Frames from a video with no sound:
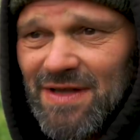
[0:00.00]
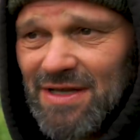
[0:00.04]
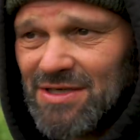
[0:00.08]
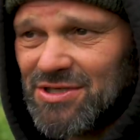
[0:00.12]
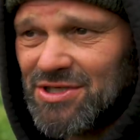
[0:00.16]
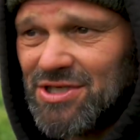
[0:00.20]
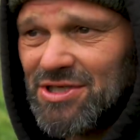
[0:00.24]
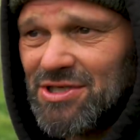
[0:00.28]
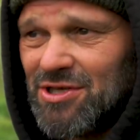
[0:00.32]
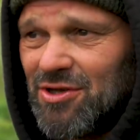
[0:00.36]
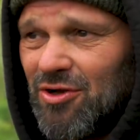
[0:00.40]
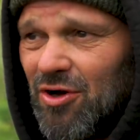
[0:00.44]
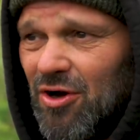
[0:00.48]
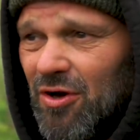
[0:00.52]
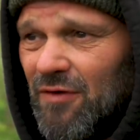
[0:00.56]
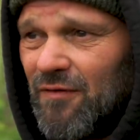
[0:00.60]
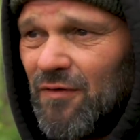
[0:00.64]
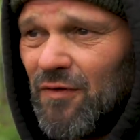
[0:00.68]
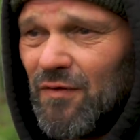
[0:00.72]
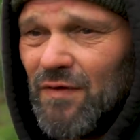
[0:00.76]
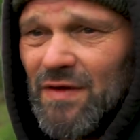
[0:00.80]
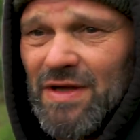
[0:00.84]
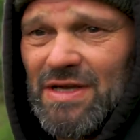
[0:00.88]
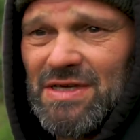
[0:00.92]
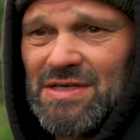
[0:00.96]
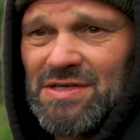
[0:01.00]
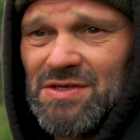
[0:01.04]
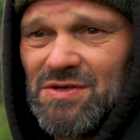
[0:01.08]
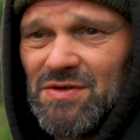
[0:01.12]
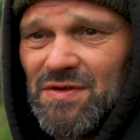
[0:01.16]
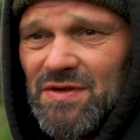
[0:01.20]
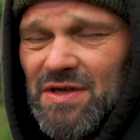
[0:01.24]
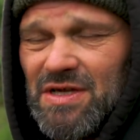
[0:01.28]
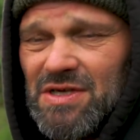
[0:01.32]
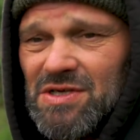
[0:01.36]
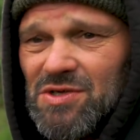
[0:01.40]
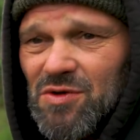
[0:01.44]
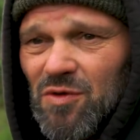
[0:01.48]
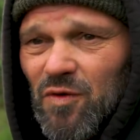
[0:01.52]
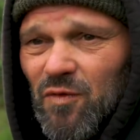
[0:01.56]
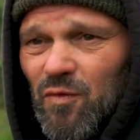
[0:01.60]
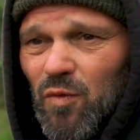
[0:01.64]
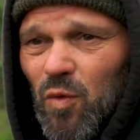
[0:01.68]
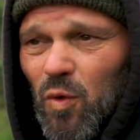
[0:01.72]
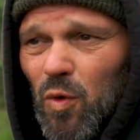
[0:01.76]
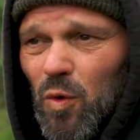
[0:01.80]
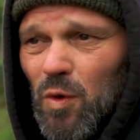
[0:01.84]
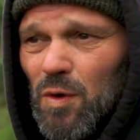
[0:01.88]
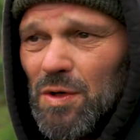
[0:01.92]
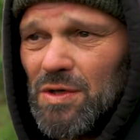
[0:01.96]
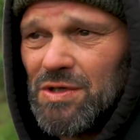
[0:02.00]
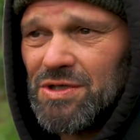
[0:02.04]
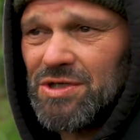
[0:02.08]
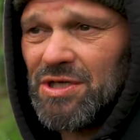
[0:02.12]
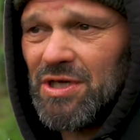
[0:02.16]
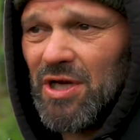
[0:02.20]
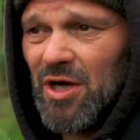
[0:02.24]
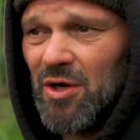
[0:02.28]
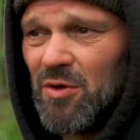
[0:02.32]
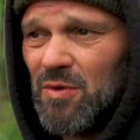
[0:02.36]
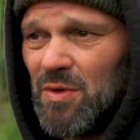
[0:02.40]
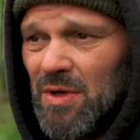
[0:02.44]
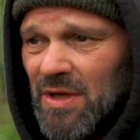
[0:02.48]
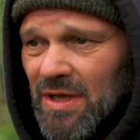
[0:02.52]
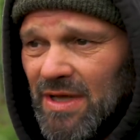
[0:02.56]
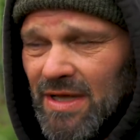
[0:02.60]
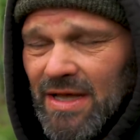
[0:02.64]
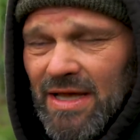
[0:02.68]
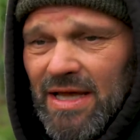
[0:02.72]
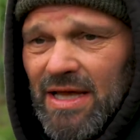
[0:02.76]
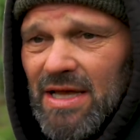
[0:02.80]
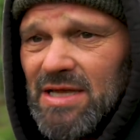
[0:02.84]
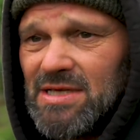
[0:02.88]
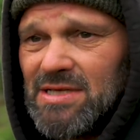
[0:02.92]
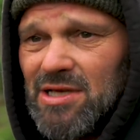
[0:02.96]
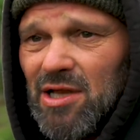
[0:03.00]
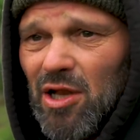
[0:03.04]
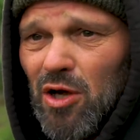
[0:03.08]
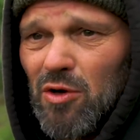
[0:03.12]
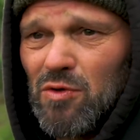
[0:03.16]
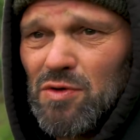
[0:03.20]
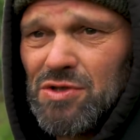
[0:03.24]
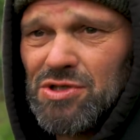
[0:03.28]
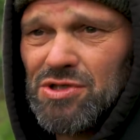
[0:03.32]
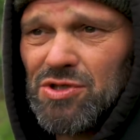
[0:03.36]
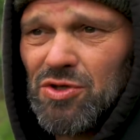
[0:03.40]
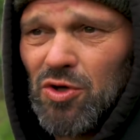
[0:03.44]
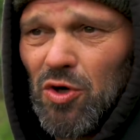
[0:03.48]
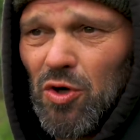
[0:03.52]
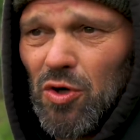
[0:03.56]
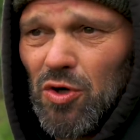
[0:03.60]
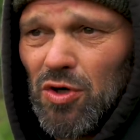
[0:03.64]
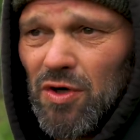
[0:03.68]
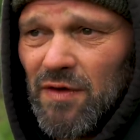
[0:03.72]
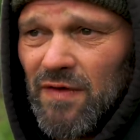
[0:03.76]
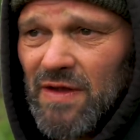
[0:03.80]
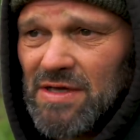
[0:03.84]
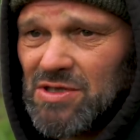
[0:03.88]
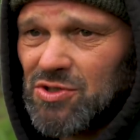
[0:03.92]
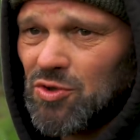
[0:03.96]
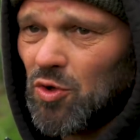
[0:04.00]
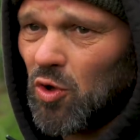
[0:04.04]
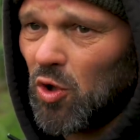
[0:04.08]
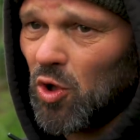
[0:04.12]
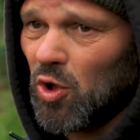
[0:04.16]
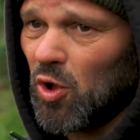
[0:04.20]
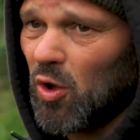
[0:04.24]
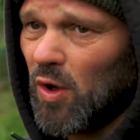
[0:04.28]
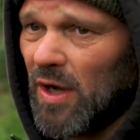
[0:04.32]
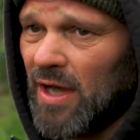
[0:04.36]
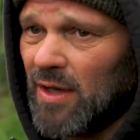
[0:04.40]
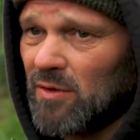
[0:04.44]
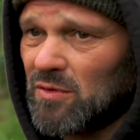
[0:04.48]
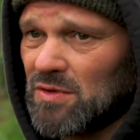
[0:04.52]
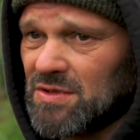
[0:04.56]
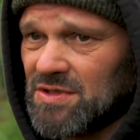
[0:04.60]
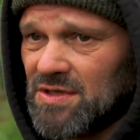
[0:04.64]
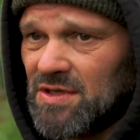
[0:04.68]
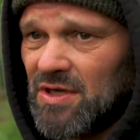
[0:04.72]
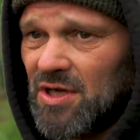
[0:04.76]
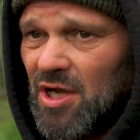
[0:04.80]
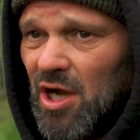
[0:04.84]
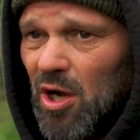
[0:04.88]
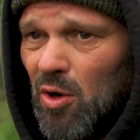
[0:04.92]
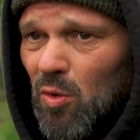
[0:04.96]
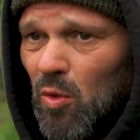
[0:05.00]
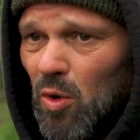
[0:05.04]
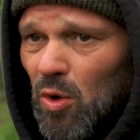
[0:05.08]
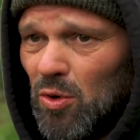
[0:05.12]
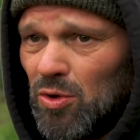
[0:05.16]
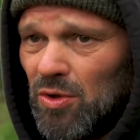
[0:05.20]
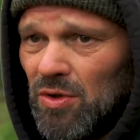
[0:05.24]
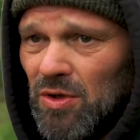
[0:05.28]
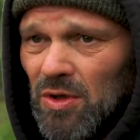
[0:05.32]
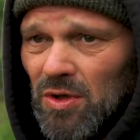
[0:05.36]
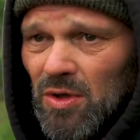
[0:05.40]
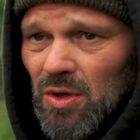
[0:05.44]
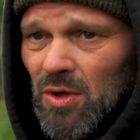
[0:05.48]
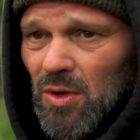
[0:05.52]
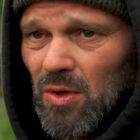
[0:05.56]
That's just life on these sort of waters. You know, it is low stock. There's not a lot else to go on.